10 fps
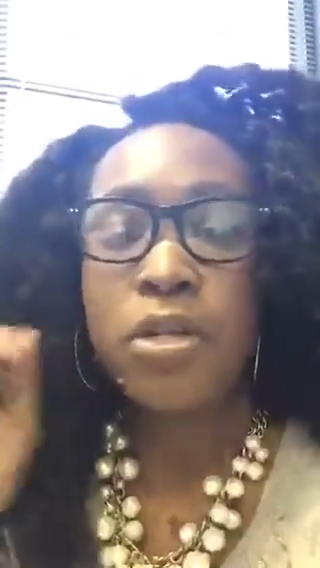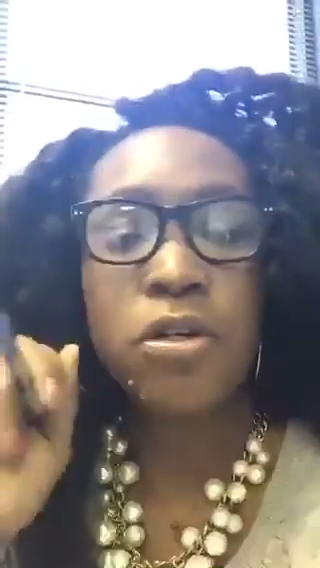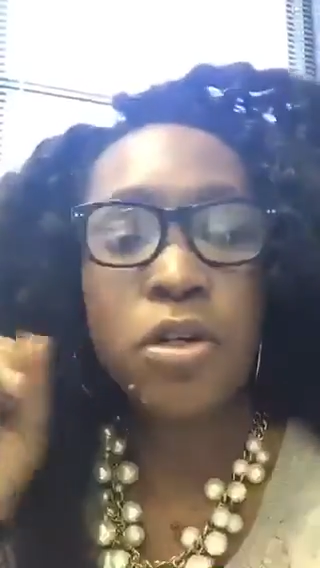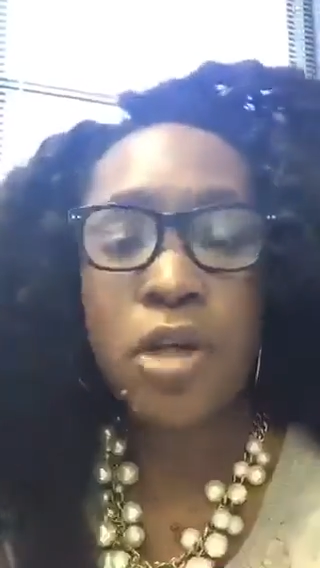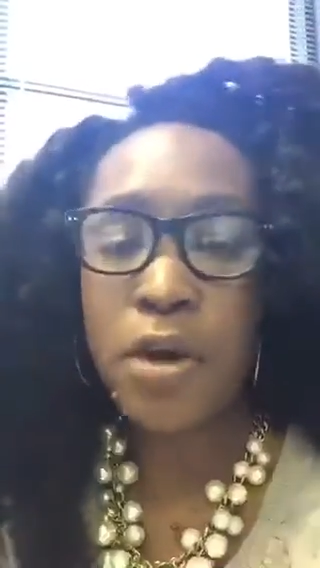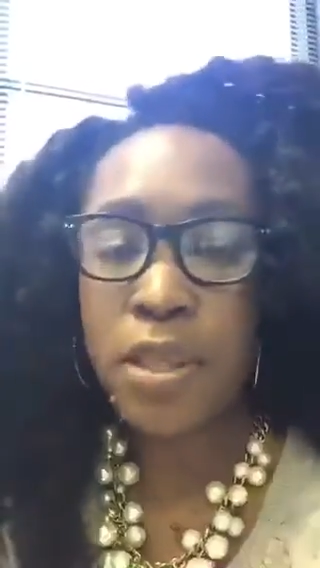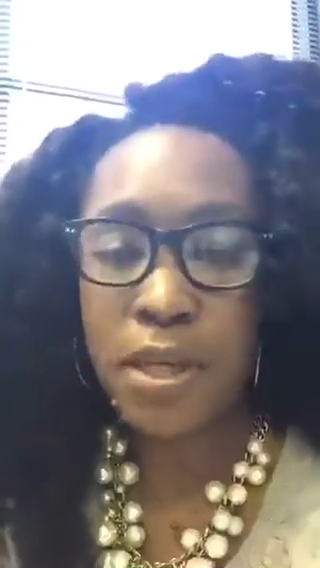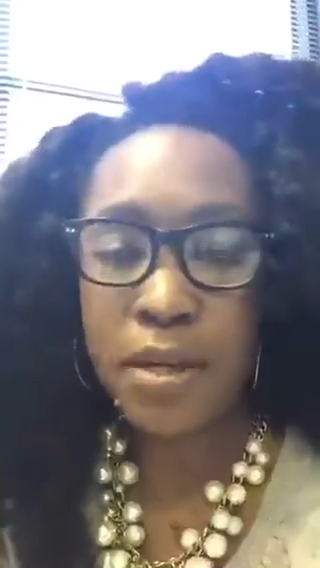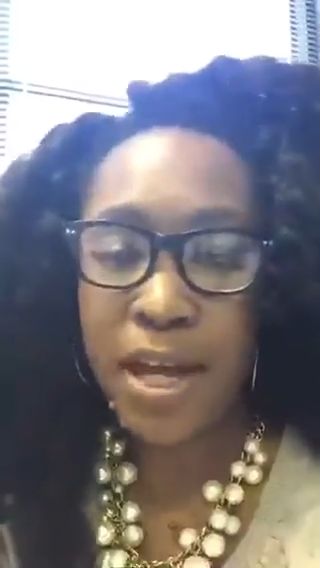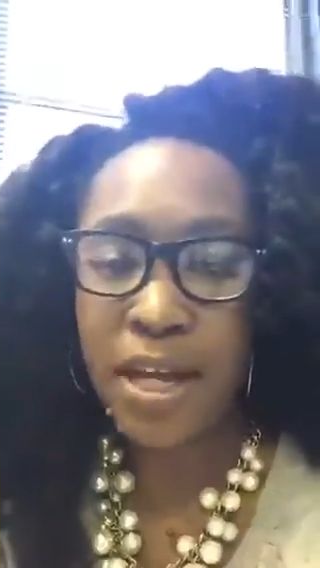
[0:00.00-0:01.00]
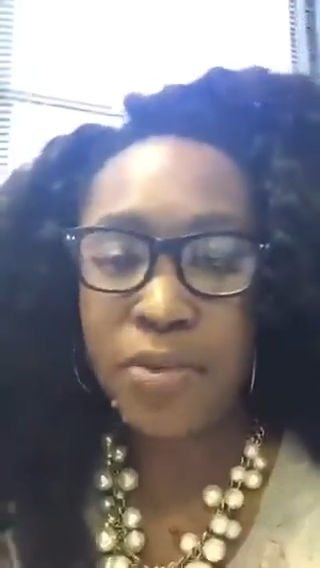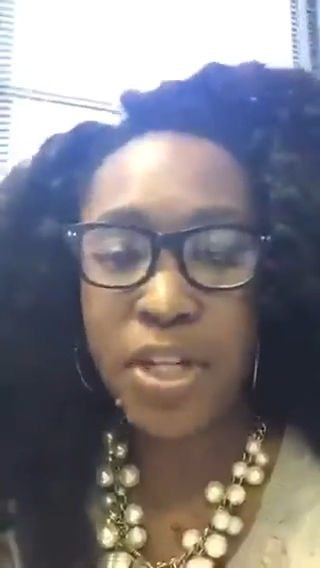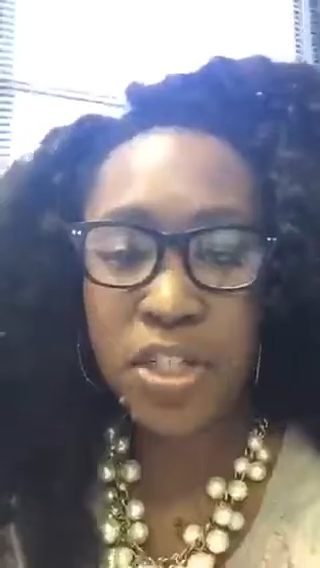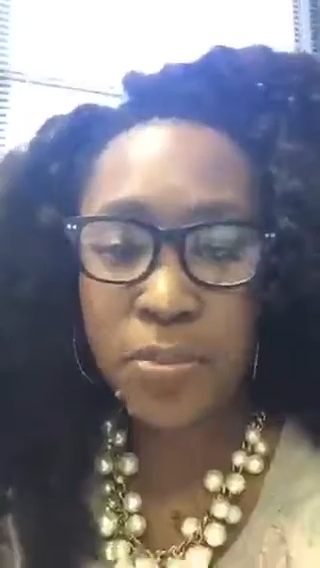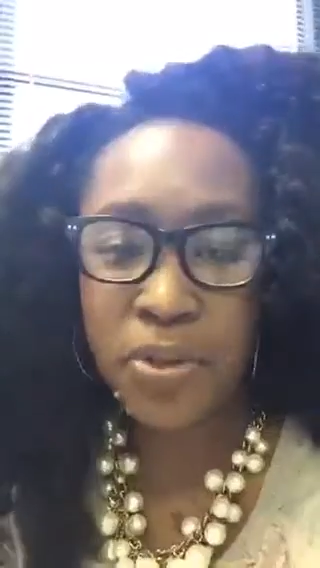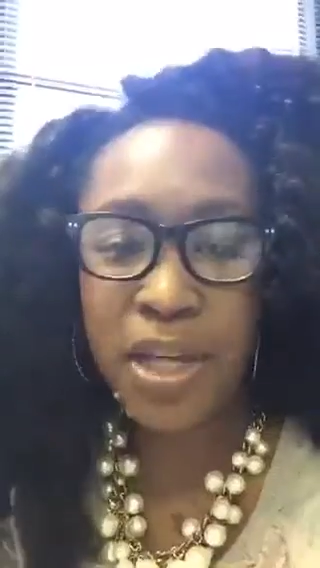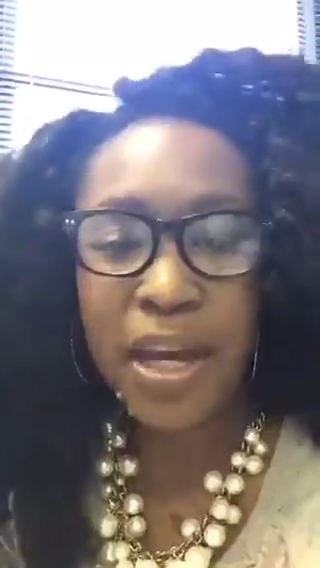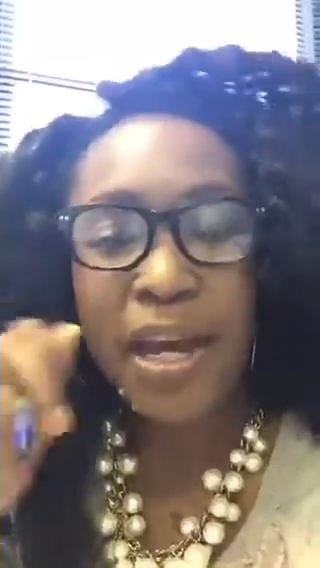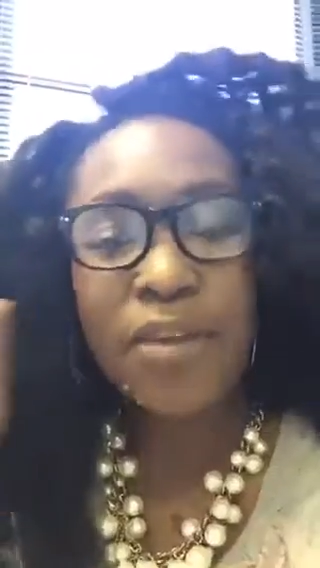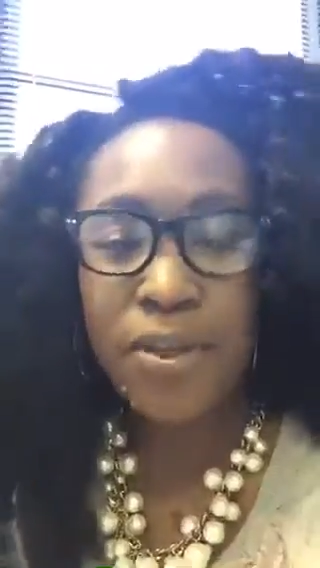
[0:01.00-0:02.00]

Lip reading: You can go in there. Hi, Rachel, Monique. Hi,